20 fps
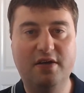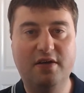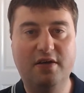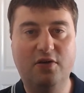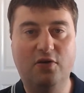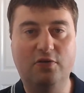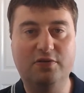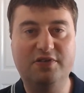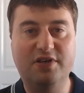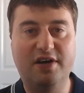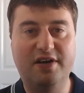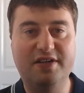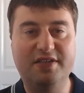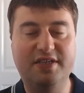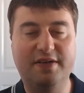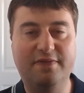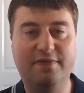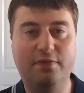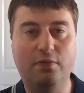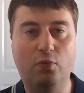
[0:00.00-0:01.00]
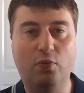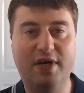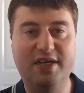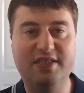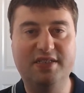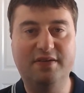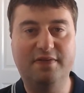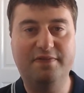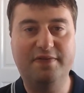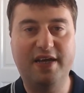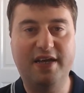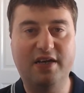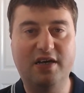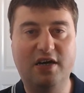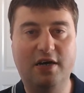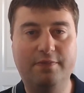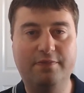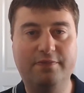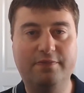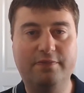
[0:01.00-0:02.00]
alternative ways of
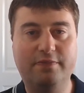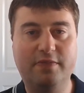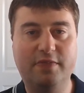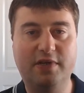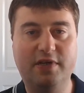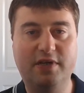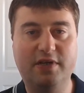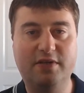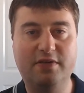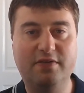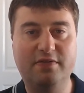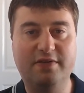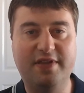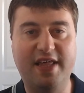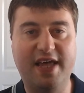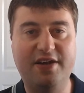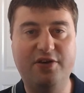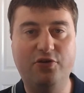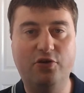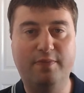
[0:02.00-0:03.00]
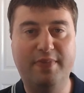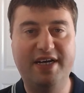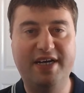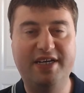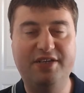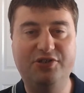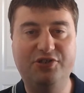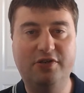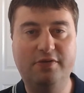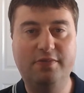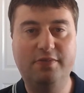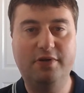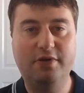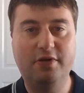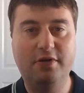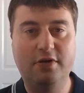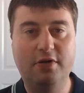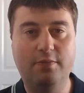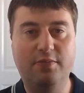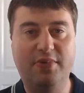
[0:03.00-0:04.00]
income than your main job.
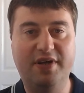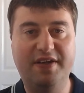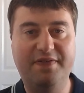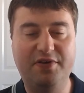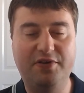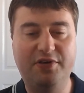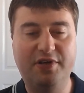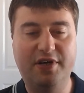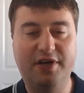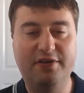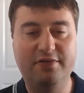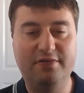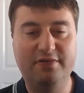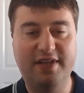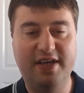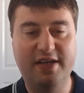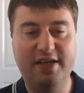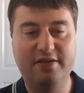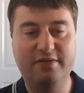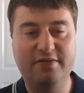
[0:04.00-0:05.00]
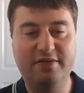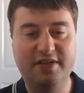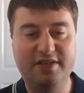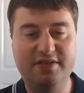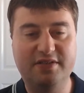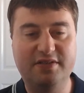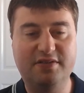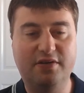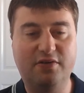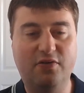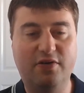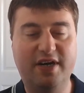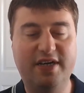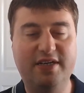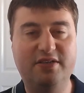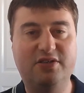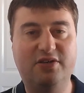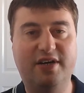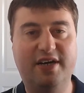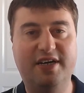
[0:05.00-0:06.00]
But if you don't, then this is a
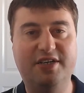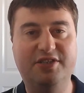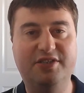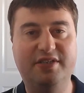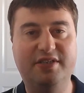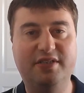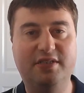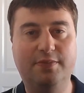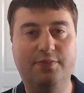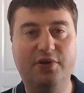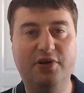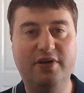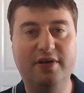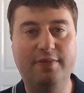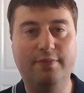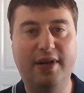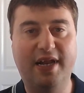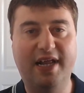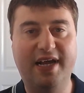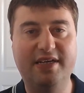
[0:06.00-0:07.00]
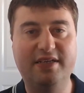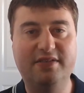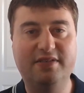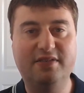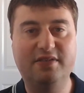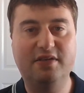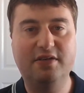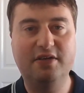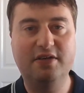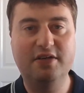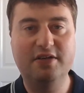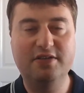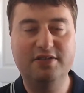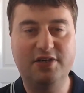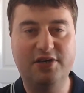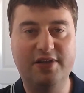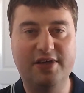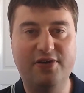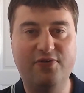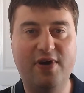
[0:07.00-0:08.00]
great strategy to put in place
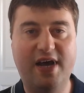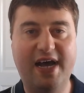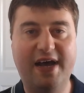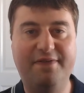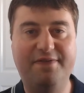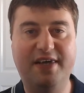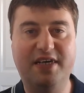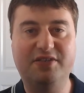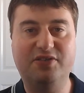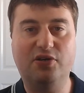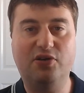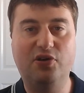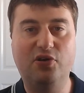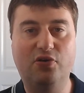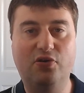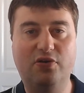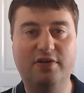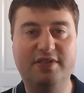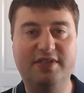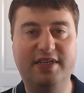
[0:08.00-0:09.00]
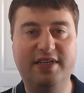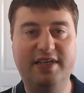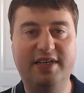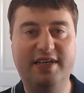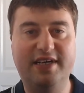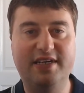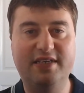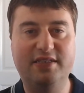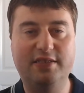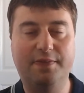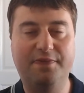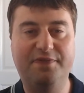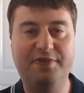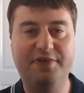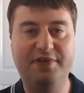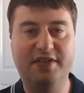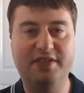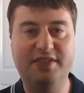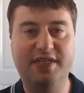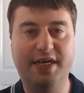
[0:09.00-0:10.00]
so that you have that security in case something
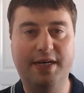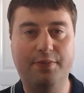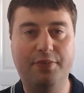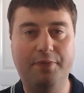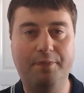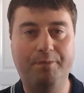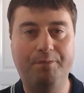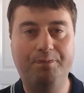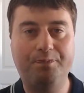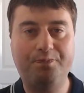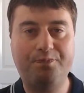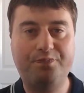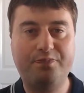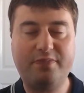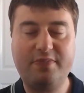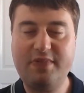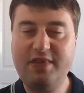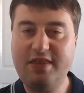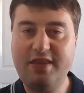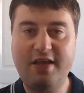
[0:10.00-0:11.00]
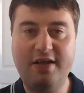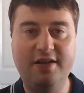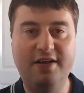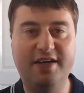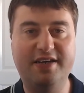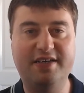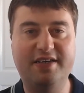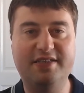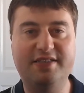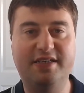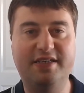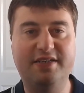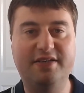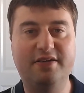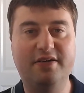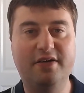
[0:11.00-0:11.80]
does happen. Like I said,